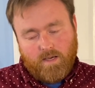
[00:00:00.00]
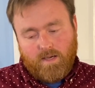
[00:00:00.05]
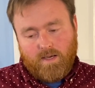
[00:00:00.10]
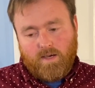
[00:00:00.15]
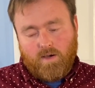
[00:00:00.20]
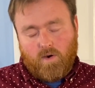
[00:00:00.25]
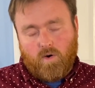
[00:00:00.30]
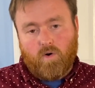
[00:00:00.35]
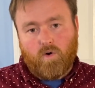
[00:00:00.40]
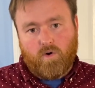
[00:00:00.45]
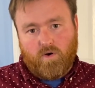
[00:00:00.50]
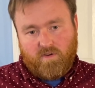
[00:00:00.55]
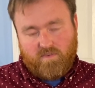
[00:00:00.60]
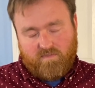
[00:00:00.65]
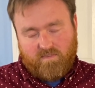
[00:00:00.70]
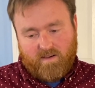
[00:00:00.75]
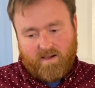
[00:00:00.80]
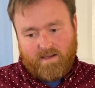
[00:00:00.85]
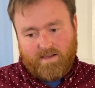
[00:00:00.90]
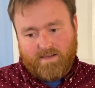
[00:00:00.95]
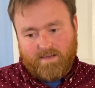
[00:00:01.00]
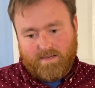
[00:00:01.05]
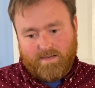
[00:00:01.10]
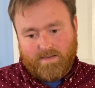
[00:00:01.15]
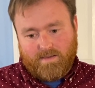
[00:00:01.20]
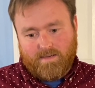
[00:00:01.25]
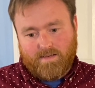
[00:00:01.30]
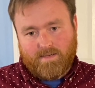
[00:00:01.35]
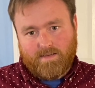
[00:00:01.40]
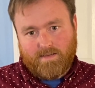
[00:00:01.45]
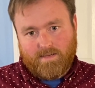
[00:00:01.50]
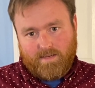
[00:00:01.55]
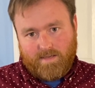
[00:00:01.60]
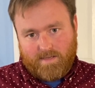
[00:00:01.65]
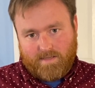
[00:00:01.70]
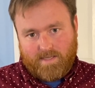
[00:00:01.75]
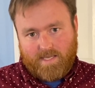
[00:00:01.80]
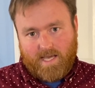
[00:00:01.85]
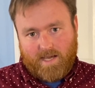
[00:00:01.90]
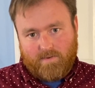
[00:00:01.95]
horrifying
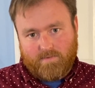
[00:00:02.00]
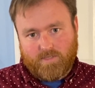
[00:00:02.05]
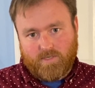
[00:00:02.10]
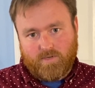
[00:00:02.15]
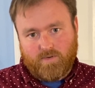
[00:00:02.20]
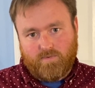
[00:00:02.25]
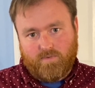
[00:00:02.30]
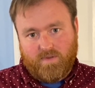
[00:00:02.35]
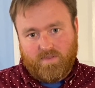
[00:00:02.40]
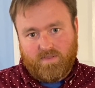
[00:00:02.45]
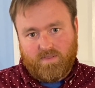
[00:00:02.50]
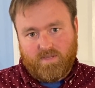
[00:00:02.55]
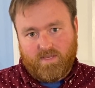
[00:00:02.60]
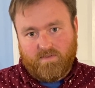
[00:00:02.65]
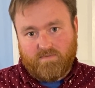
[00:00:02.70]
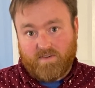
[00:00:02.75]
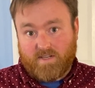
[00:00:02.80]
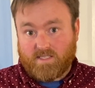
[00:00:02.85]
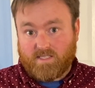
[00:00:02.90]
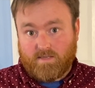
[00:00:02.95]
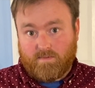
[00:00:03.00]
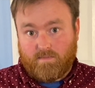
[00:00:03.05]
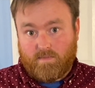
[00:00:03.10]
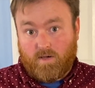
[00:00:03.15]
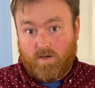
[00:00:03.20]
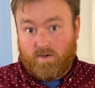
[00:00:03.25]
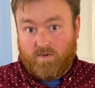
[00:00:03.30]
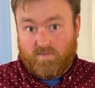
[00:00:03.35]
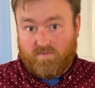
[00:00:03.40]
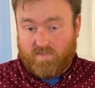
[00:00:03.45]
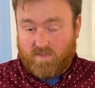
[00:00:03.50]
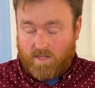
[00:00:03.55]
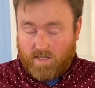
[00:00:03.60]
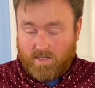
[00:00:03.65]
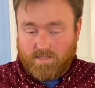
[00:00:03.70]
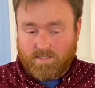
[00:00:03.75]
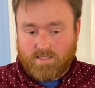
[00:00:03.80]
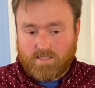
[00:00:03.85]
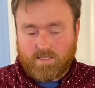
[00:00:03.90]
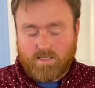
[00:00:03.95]
encounter with the victim of
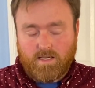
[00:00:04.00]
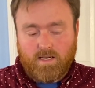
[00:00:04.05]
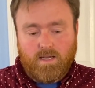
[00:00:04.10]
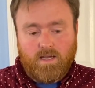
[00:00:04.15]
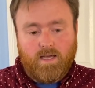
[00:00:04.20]
lust,